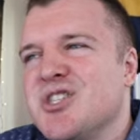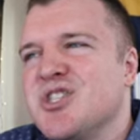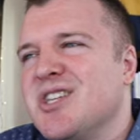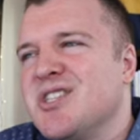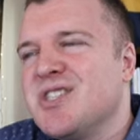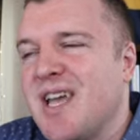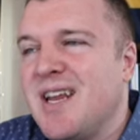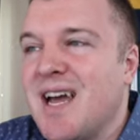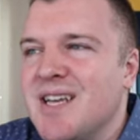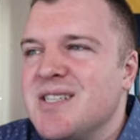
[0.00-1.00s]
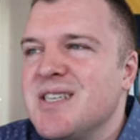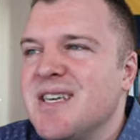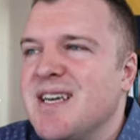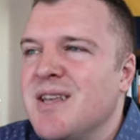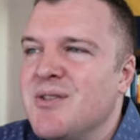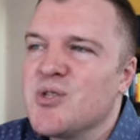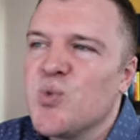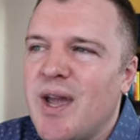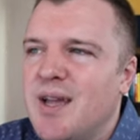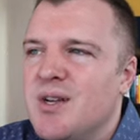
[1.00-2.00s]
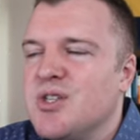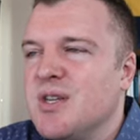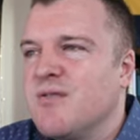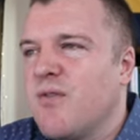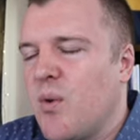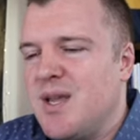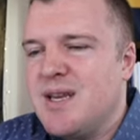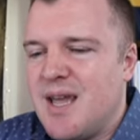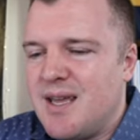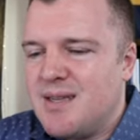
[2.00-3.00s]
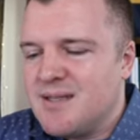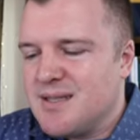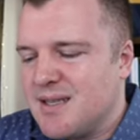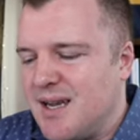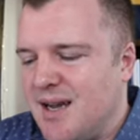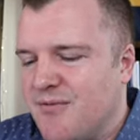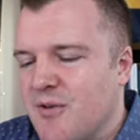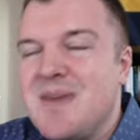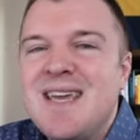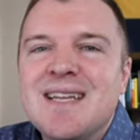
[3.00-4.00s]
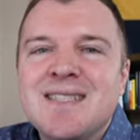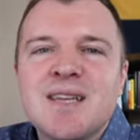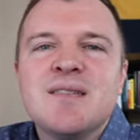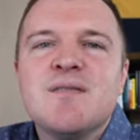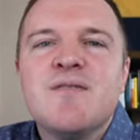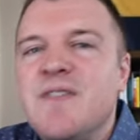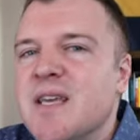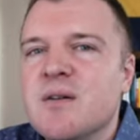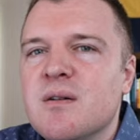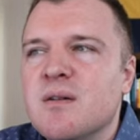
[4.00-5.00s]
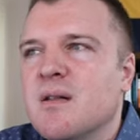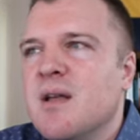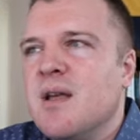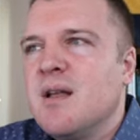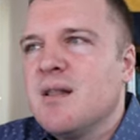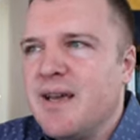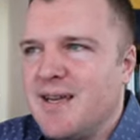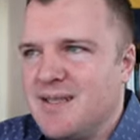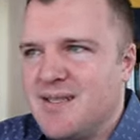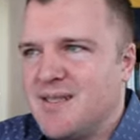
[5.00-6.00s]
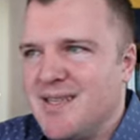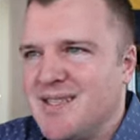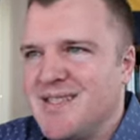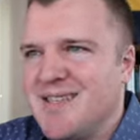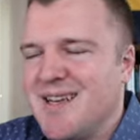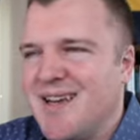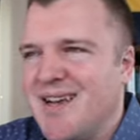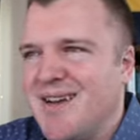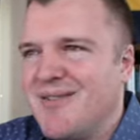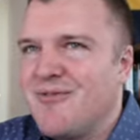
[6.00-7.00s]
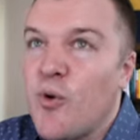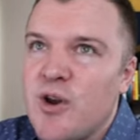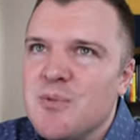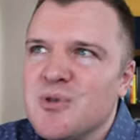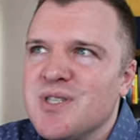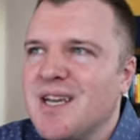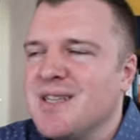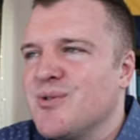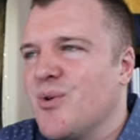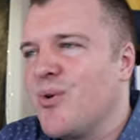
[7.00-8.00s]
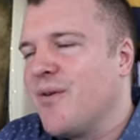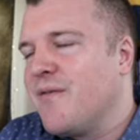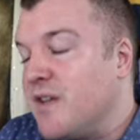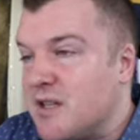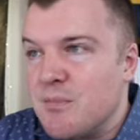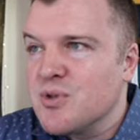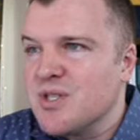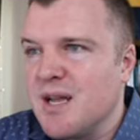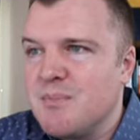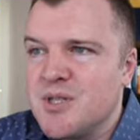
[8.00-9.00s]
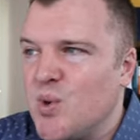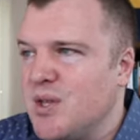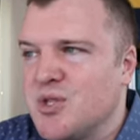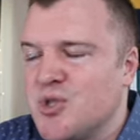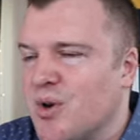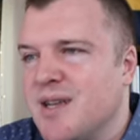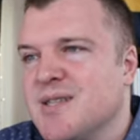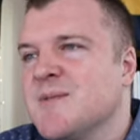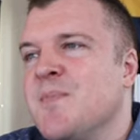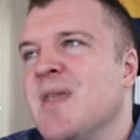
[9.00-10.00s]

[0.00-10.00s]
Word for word: just going to stay nicely in this range in 40 days, uh, for me, it doesn't feel like it's it's 40% uh, or 50% between the strikes.